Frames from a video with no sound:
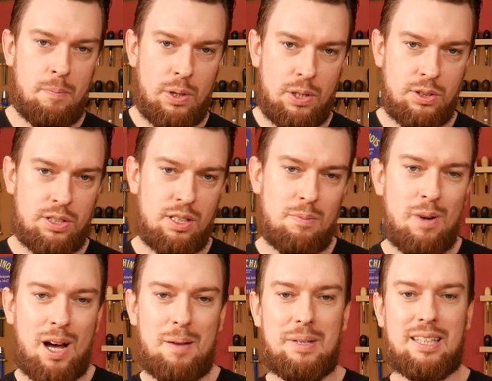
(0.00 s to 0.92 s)
because you
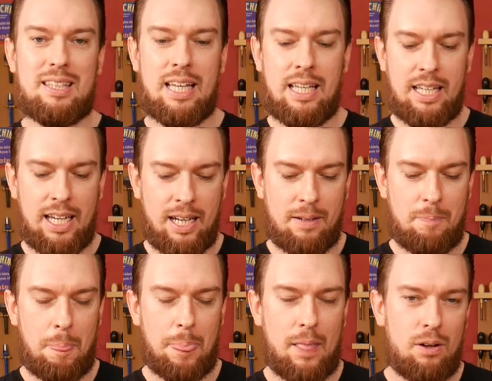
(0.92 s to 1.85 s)
might be
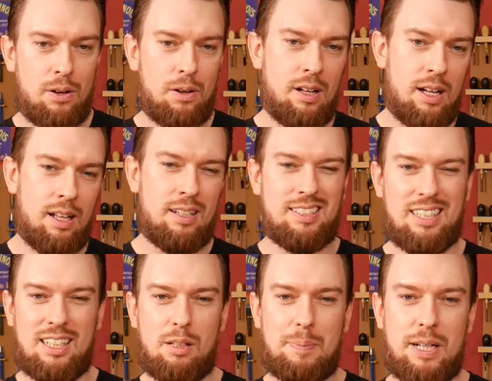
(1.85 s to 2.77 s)
thinking, oh, uh,
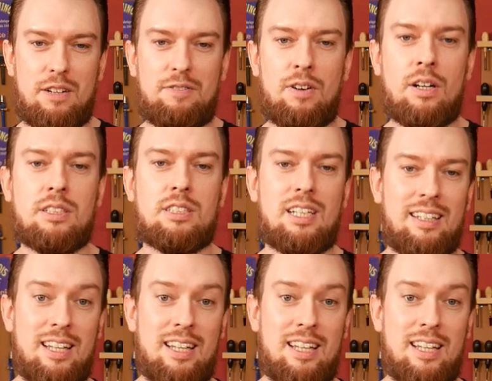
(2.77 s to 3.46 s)
that's a little bit advanced.